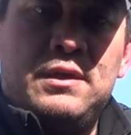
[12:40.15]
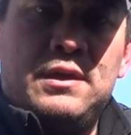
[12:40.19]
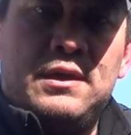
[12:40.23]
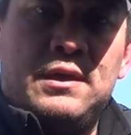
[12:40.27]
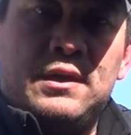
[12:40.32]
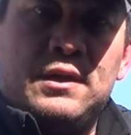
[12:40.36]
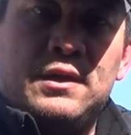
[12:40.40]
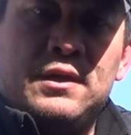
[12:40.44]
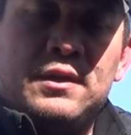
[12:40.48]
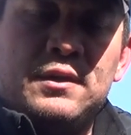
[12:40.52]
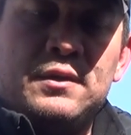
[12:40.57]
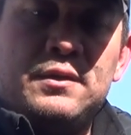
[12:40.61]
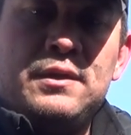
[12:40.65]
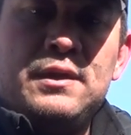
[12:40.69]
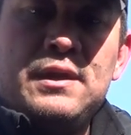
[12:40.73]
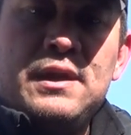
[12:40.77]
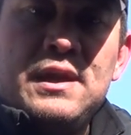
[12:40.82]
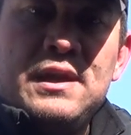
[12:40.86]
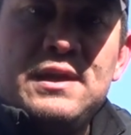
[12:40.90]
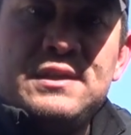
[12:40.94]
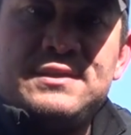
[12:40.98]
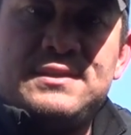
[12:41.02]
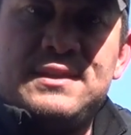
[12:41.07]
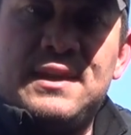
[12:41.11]
uh,
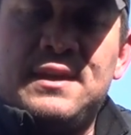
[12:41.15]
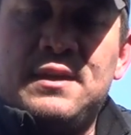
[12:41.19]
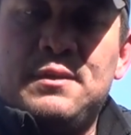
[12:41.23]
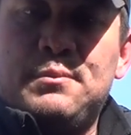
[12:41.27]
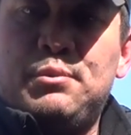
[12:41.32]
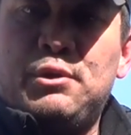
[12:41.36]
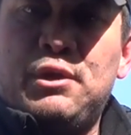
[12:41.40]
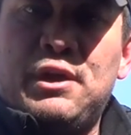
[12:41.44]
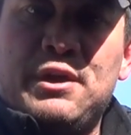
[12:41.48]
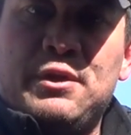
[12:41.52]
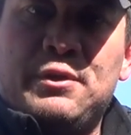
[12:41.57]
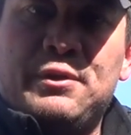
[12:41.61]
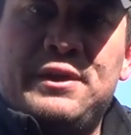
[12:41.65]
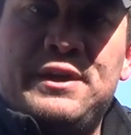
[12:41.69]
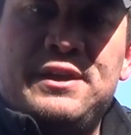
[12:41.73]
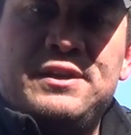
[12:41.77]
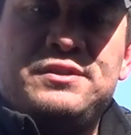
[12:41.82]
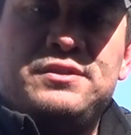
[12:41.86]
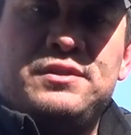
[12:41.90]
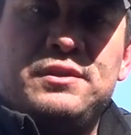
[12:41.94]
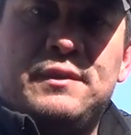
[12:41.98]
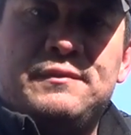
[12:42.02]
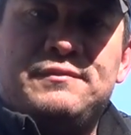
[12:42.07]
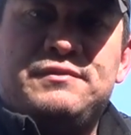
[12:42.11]
setting up
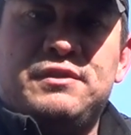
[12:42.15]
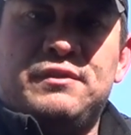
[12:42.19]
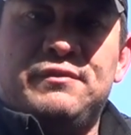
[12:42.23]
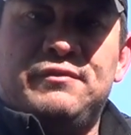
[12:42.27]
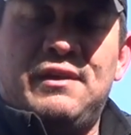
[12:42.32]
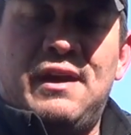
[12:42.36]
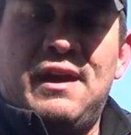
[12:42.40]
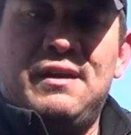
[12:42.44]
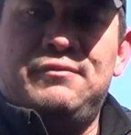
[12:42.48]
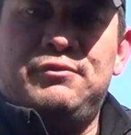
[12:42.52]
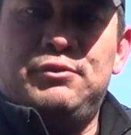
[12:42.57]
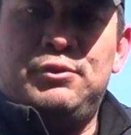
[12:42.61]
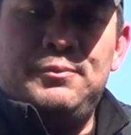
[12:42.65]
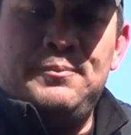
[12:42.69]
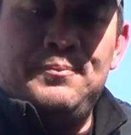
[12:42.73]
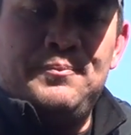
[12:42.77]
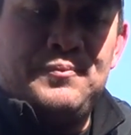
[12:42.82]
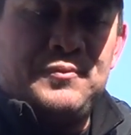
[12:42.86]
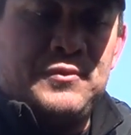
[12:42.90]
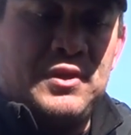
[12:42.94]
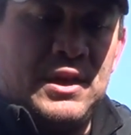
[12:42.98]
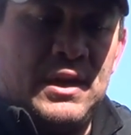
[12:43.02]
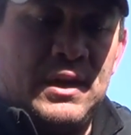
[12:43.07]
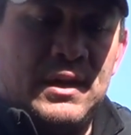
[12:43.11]
priorities of survival,
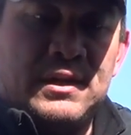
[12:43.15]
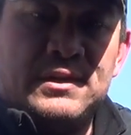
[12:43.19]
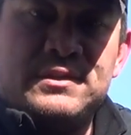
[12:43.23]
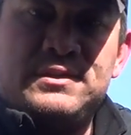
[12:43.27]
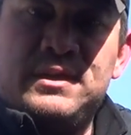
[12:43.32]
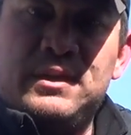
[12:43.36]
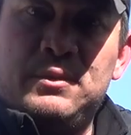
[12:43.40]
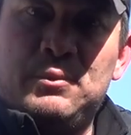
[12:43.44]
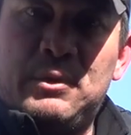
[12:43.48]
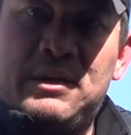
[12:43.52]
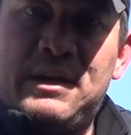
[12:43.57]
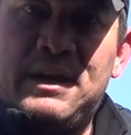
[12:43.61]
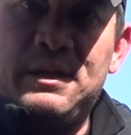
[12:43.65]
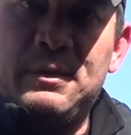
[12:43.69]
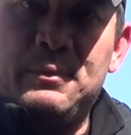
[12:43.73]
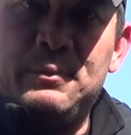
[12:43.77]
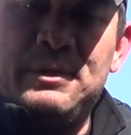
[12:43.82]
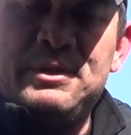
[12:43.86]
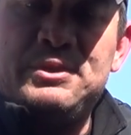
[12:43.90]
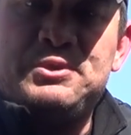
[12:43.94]
uh, seeing what kind of